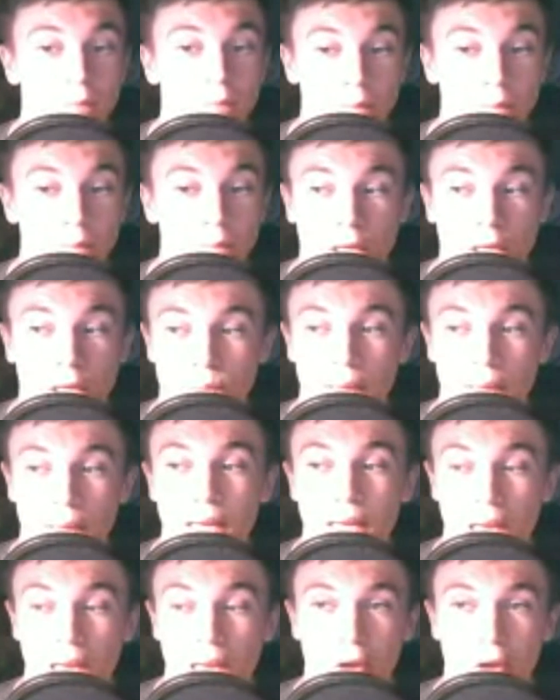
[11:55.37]
because me and
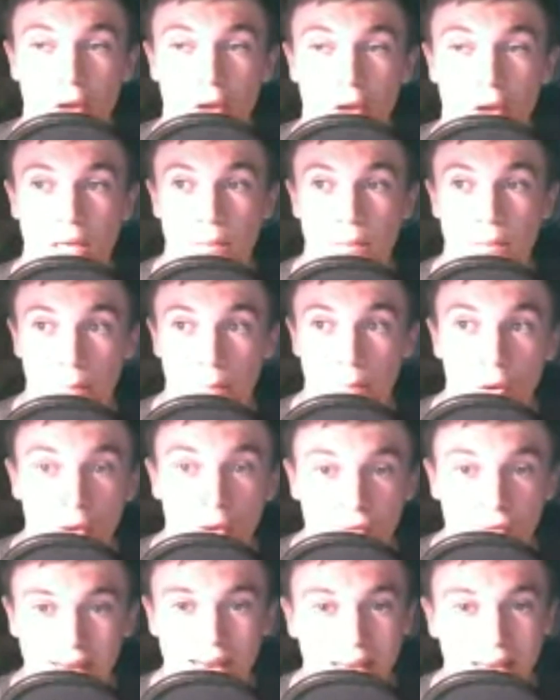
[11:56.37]
him are actually
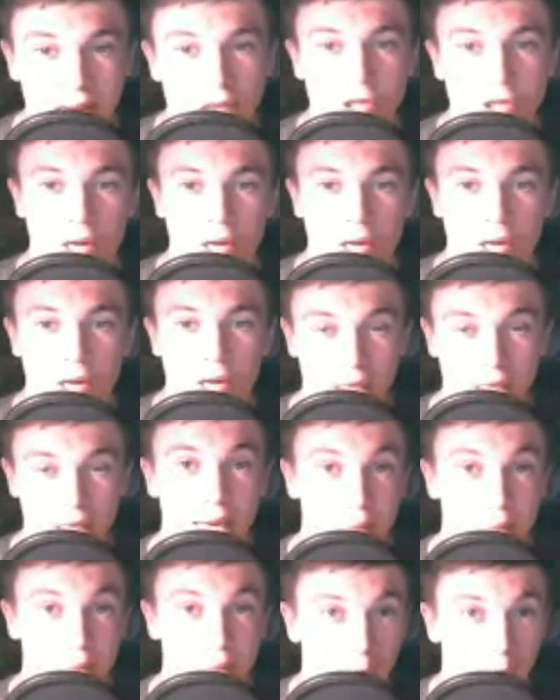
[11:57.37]
motivating each other to
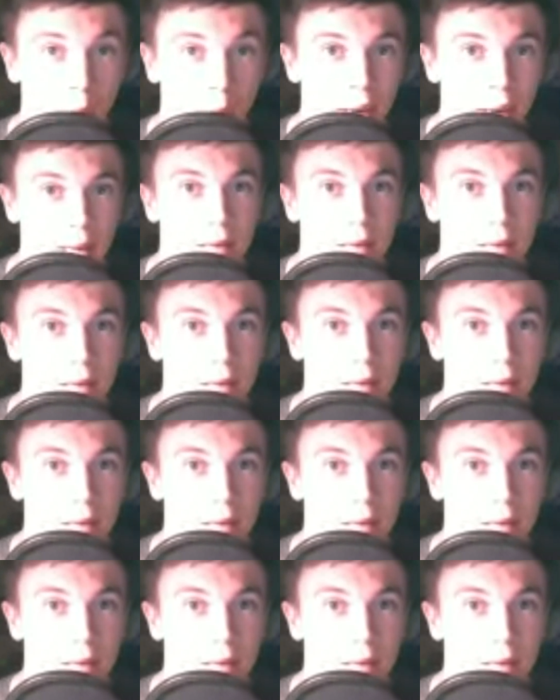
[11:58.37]
keep going.